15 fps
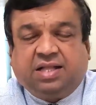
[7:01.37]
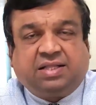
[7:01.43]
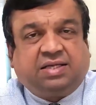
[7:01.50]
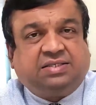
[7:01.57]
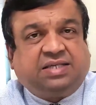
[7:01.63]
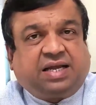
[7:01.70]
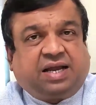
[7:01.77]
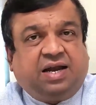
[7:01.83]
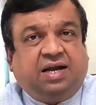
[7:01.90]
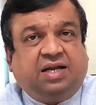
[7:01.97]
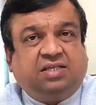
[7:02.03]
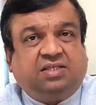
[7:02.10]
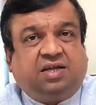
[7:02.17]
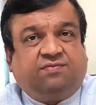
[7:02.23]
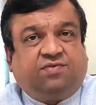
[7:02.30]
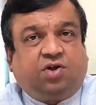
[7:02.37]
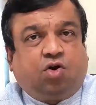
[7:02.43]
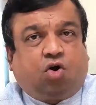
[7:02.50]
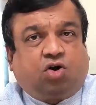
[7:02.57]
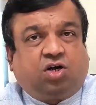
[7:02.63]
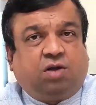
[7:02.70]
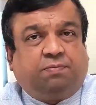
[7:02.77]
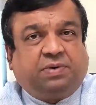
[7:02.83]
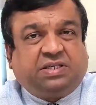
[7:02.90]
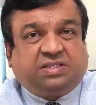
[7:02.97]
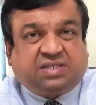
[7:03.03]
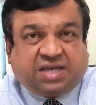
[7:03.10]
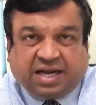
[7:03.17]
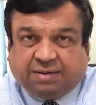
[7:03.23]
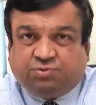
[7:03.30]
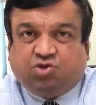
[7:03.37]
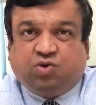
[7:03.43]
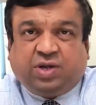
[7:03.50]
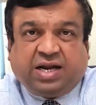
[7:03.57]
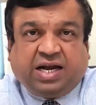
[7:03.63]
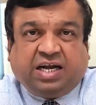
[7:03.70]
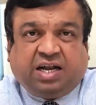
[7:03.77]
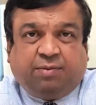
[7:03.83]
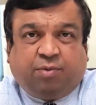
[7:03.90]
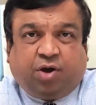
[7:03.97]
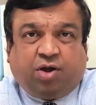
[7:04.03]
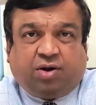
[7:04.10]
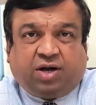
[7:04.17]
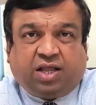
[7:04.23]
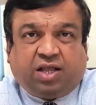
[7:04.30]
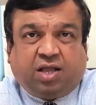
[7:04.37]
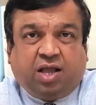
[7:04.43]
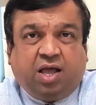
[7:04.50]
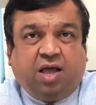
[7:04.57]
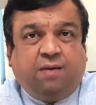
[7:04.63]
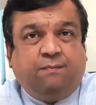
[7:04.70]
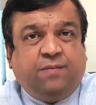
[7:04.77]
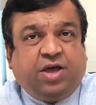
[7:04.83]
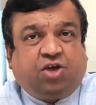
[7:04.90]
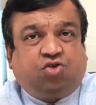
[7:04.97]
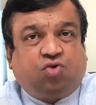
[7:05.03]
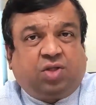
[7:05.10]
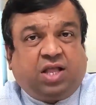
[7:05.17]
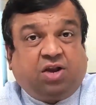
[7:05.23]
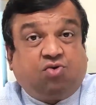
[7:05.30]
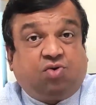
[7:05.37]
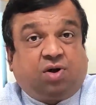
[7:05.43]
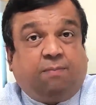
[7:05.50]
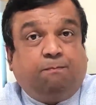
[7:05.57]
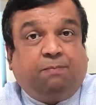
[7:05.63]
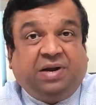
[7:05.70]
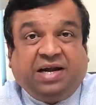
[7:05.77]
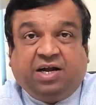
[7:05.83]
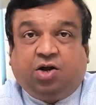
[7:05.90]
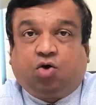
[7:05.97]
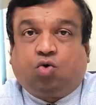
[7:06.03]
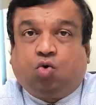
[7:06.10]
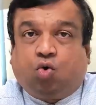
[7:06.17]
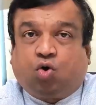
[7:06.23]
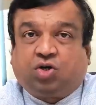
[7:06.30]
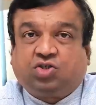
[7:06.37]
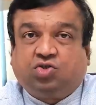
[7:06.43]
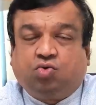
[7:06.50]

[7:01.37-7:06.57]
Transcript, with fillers: The second is, if the doctor prescribes you an antibiotic, make sure that you complete the course.